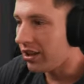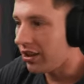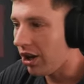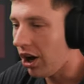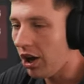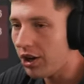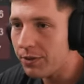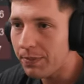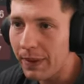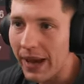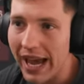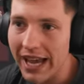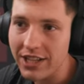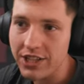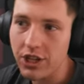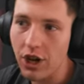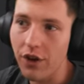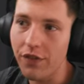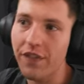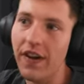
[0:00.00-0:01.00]
Not
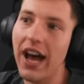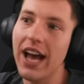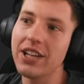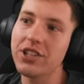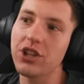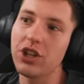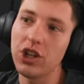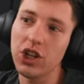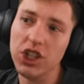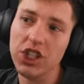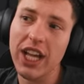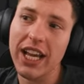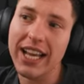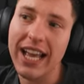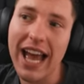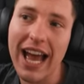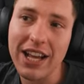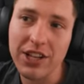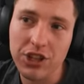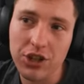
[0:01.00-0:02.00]
bad so far. So it looks
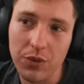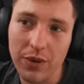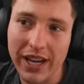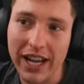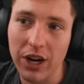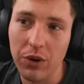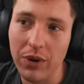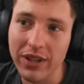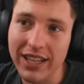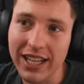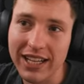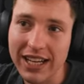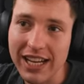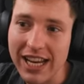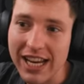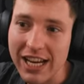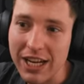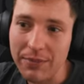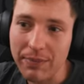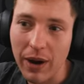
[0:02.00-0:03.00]
like Arsenal are going to win the
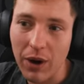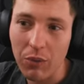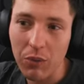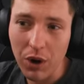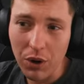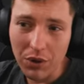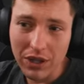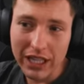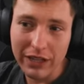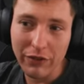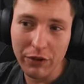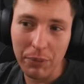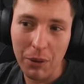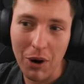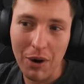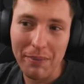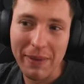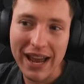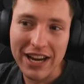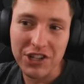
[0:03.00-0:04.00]
league. But will
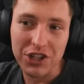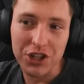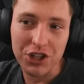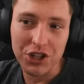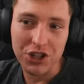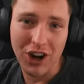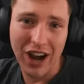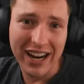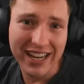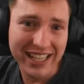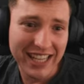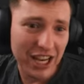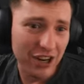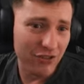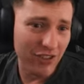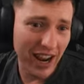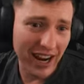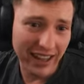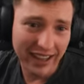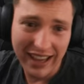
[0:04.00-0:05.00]
Liverpool and Manchester United
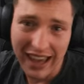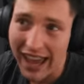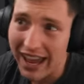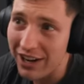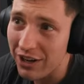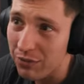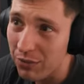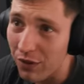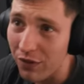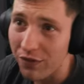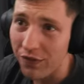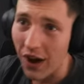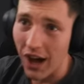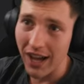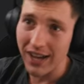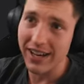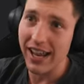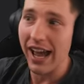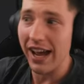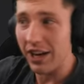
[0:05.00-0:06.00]
get relegated? We'll
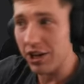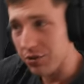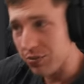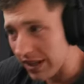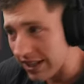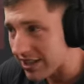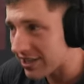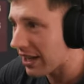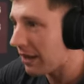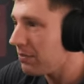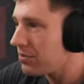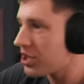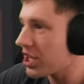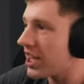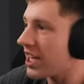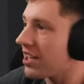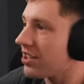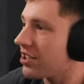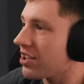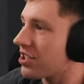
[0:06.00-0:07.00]
find out as we sim to
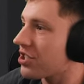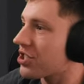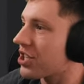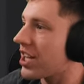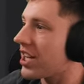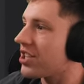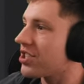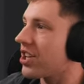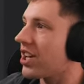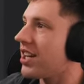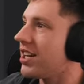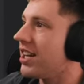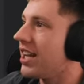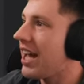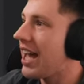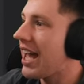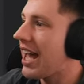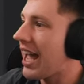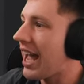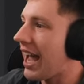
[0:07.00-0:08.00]
the end of the season
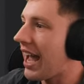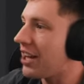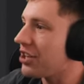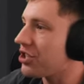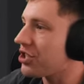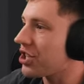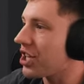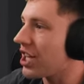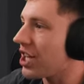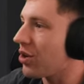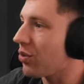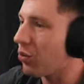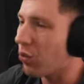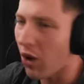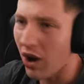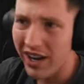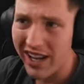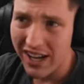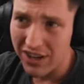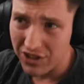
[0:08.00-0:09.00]
and see
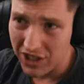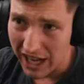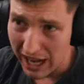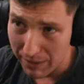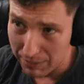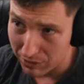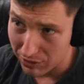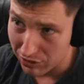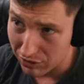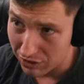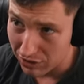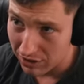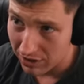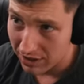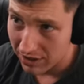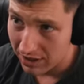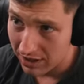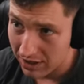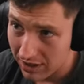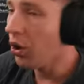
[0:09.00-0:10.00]
what else happens.
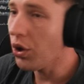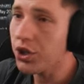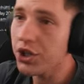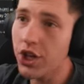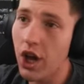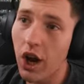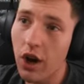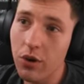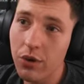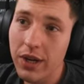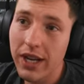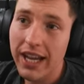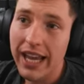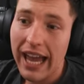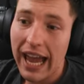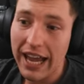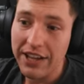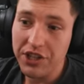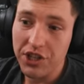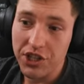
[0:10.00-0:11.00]
Also,
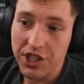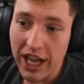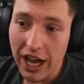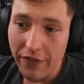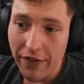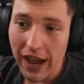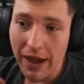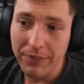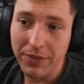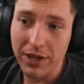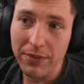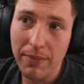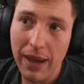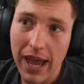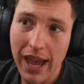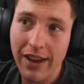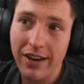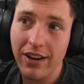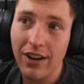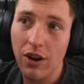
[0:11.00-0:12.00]
as a Southampton
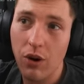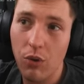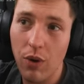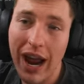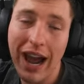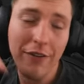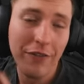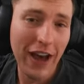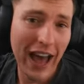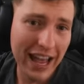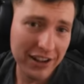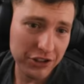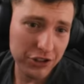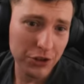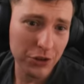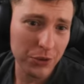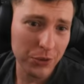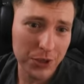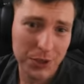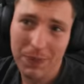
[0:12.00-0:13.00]
man, Ralph
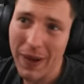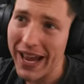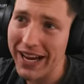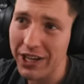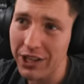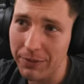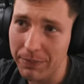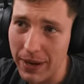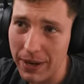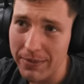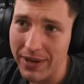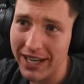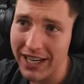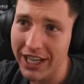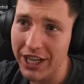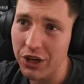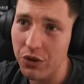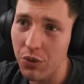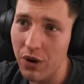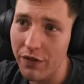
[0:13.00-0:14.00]
Hasenhuttl was back in the Premier
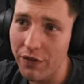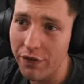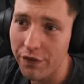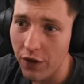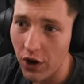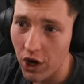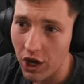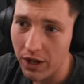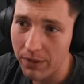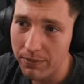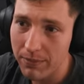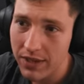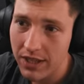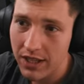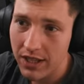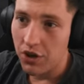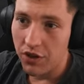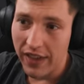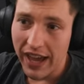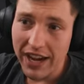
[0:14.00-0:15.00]
League with Fulham.
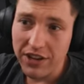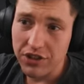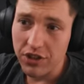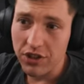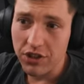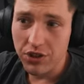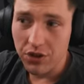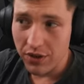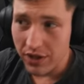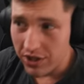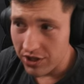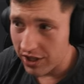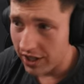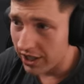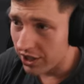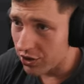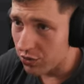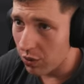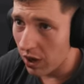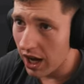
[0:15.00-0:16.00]
So that's
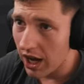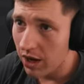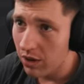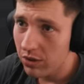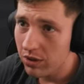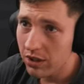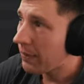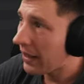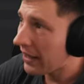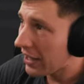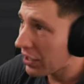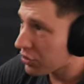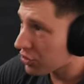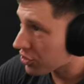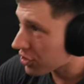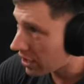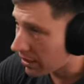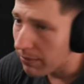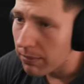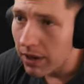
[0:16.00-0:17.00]
interesting as well. But let's
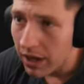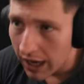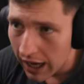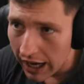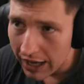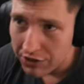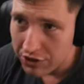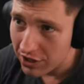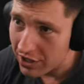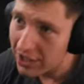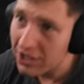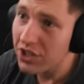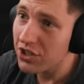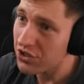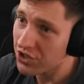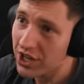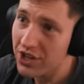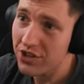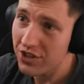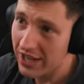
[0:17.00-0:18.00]
sim to the end of
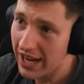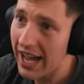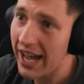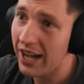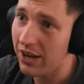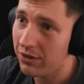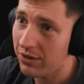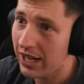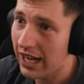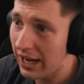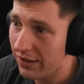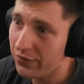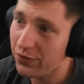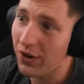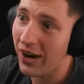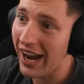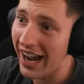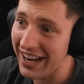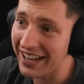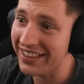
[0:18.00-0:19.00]
the season now,
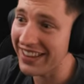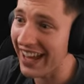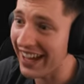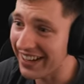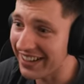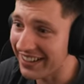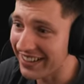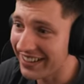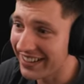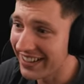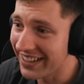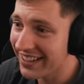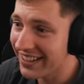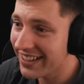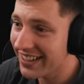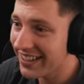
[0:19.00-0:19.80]
after I added that in.